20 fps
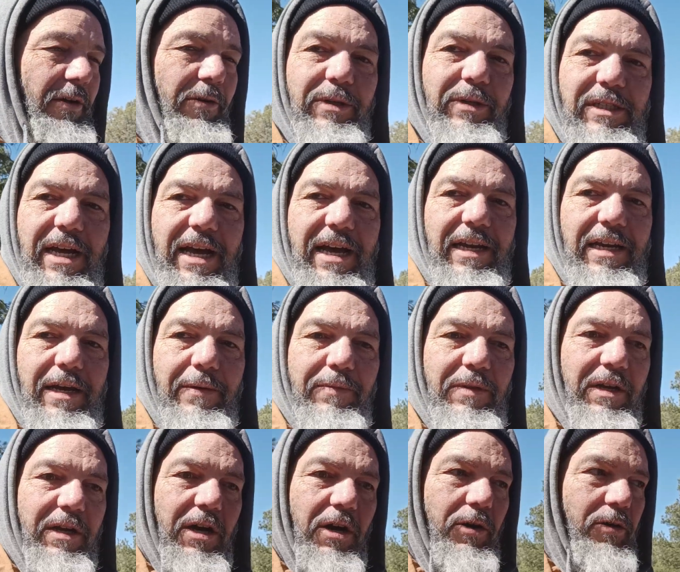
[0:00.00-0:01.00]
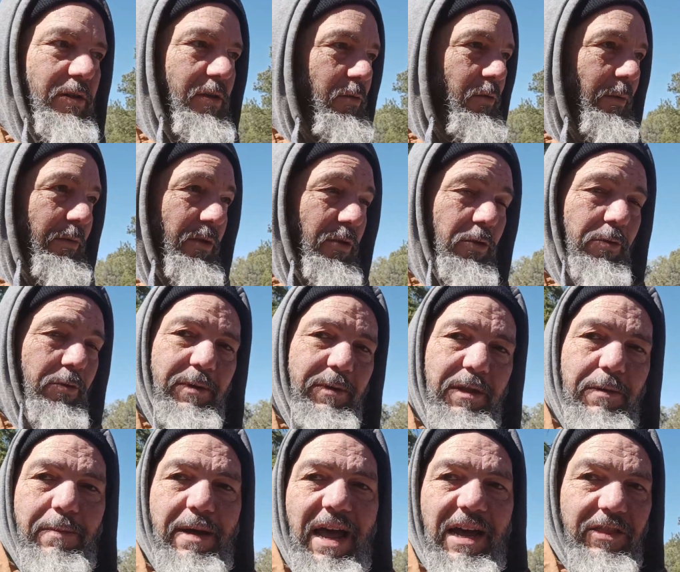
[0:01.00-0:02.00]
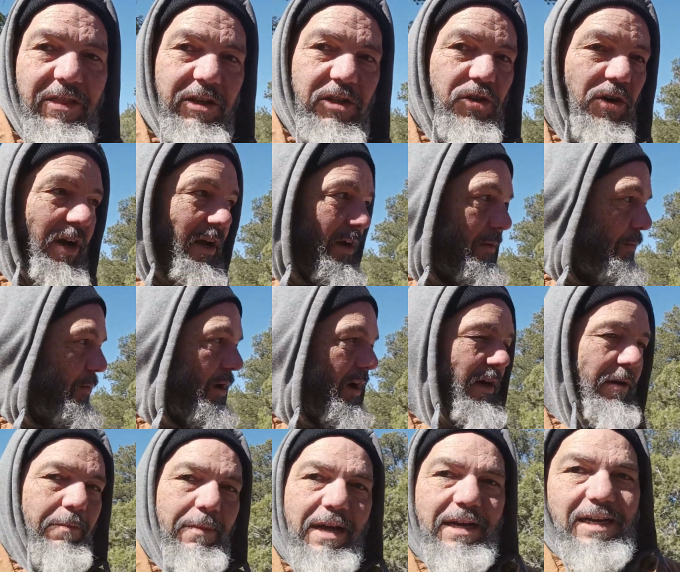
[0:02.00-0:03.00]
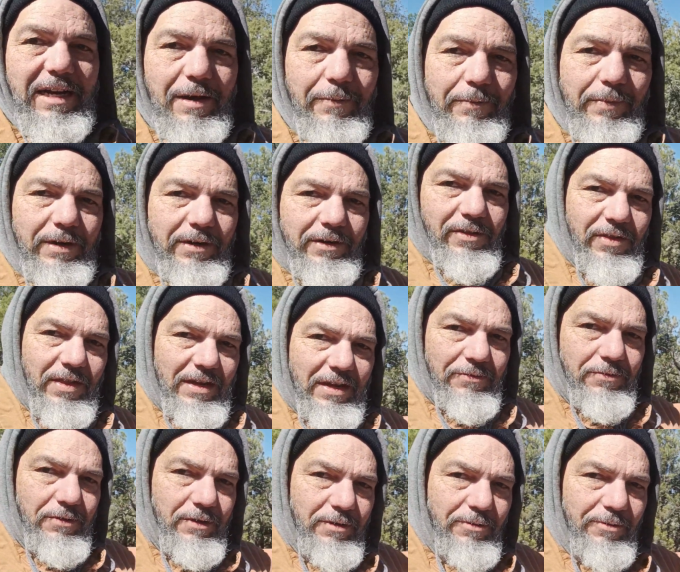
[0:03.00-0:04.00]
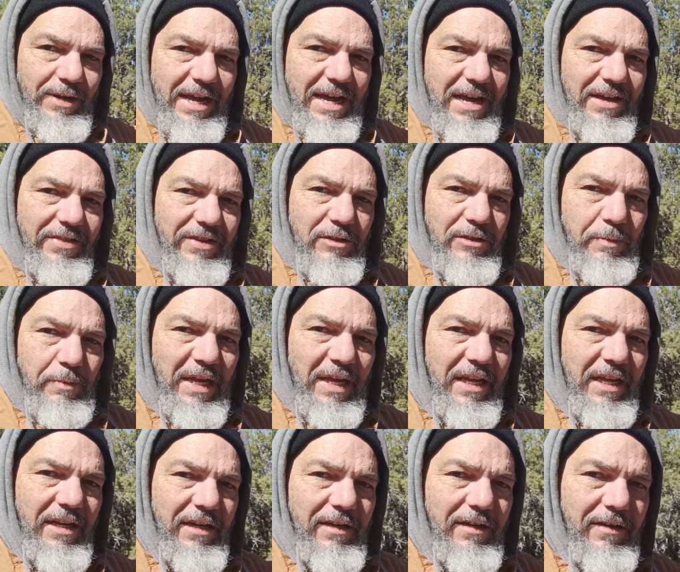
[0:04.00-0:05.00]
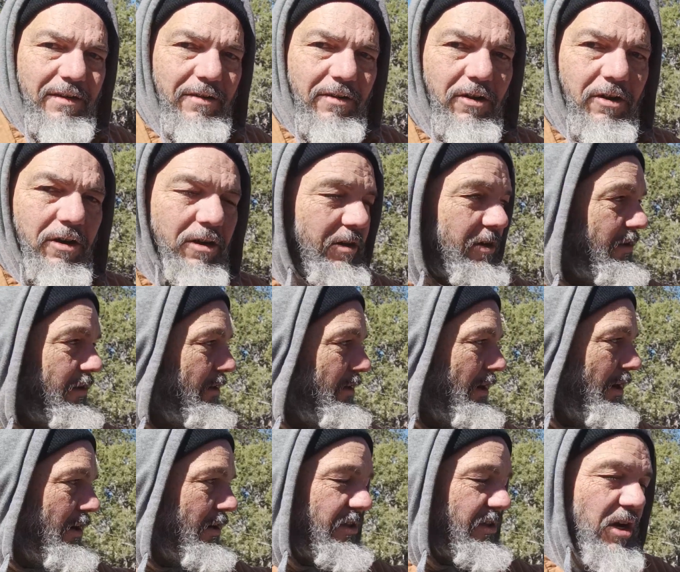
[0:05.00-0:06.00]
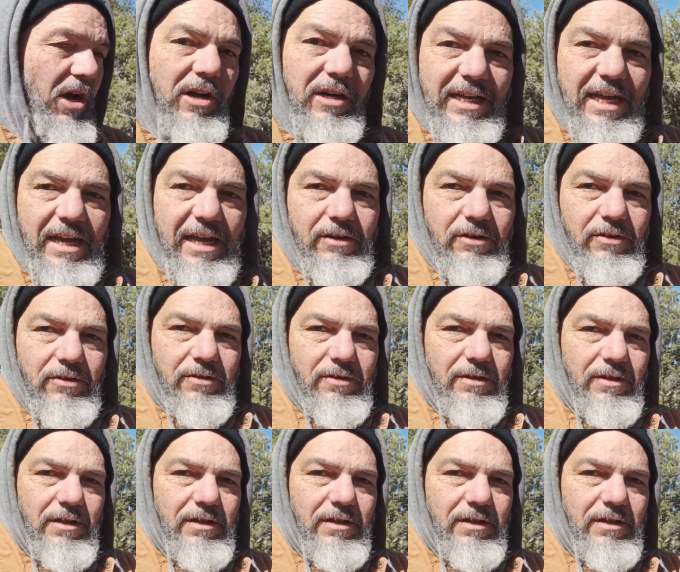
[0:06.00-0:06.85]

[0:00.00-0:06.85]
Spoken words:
tied up the goats. We threw them in the back of the truck, brought them back up here, and thankfully we had this pen, our dog kennel.